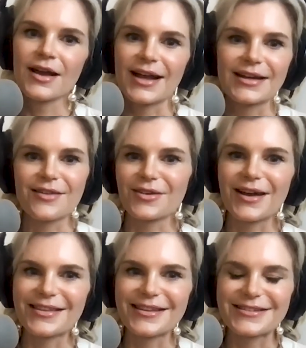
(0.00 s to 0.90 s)
I never
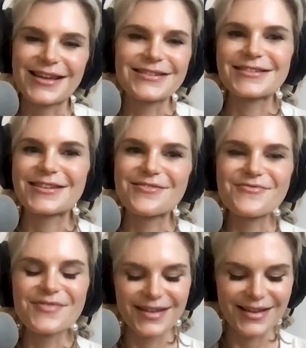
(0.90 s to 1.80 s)
had the intention
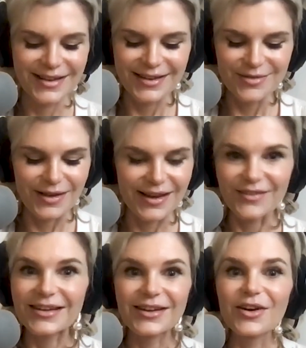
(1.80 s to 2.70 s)
of
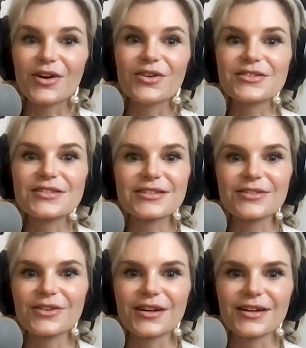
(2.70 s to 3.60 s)
becoming a coach
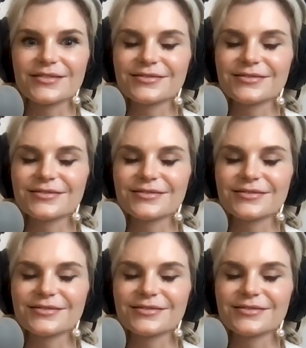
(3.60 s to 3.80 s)
or